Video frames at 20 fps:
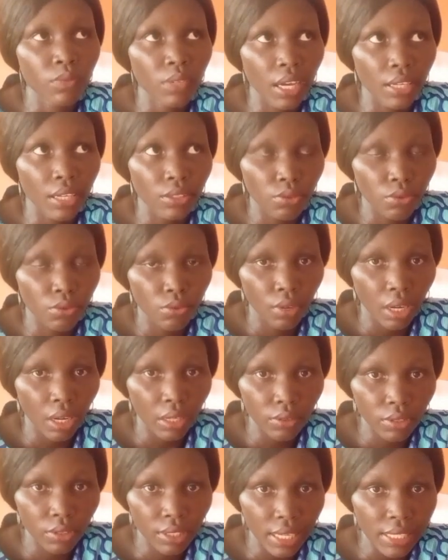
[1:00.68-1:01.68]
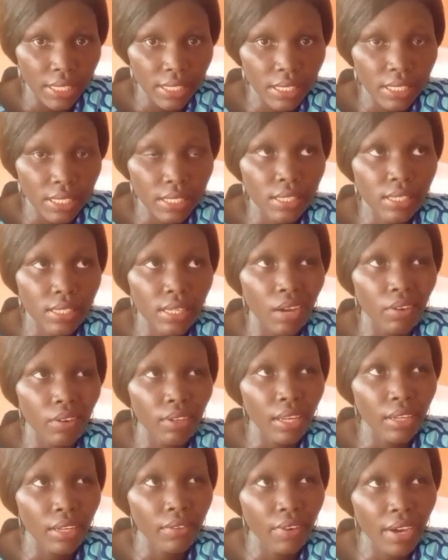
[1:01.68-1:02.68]
and you are good at it, I
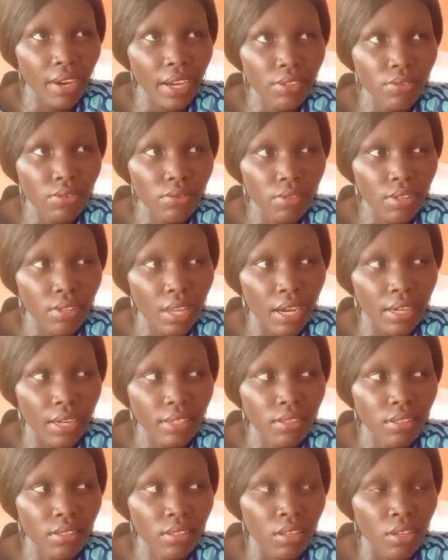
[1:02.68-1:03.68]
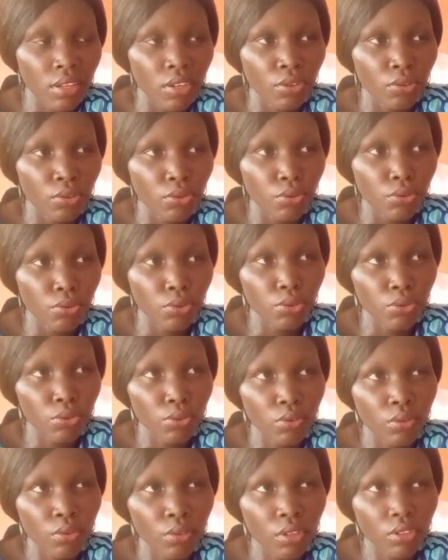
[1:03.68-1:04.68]
will advise you that you
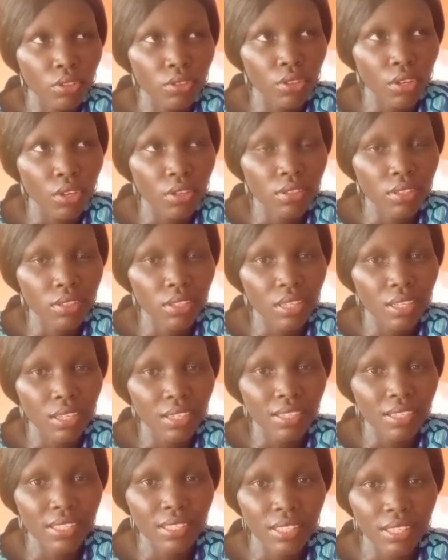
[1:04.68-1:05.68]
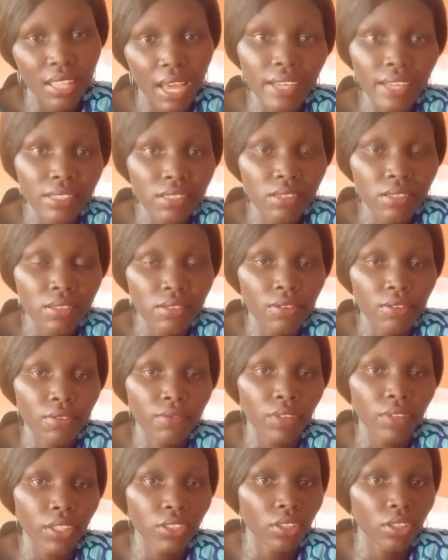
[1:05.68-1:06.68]
should not just kickstart your
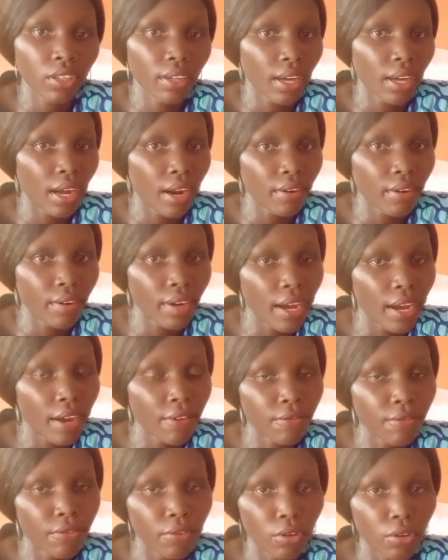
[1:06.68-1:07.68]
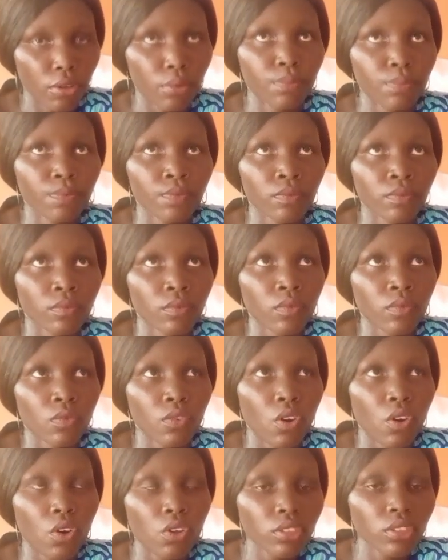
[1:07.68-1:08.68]
fashion career from
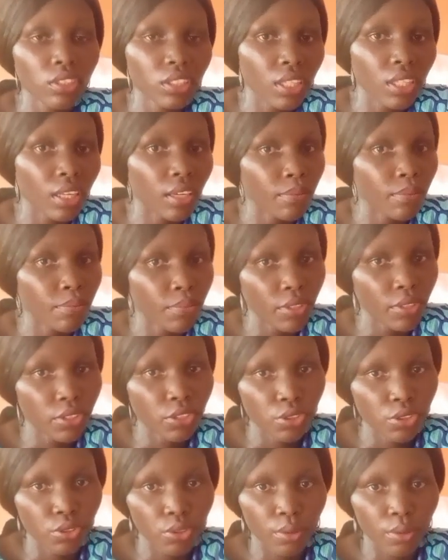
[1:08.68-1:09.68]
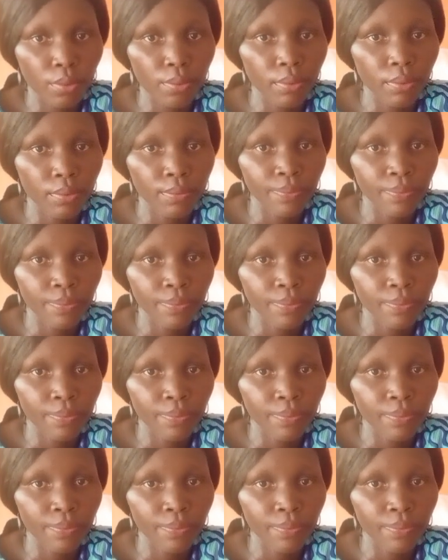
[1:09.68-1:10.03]
owning a big shop.